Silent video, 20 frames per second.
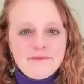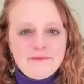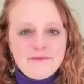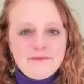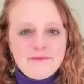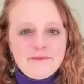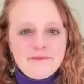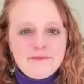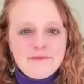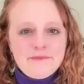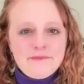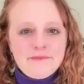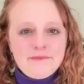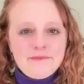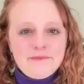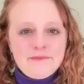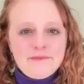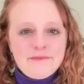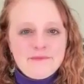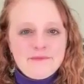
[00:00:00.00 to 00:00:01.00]

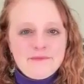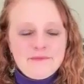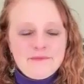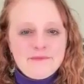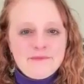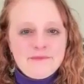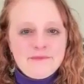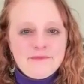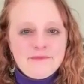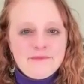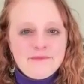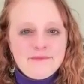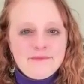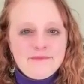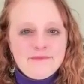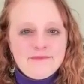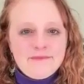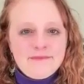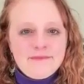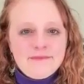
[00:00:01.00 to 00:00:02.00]

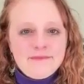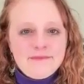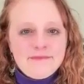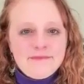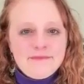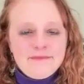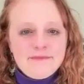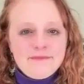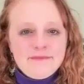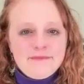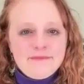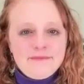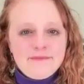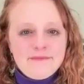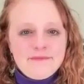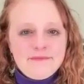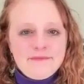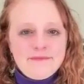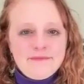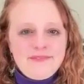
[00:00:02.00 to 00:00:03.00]
[no speech]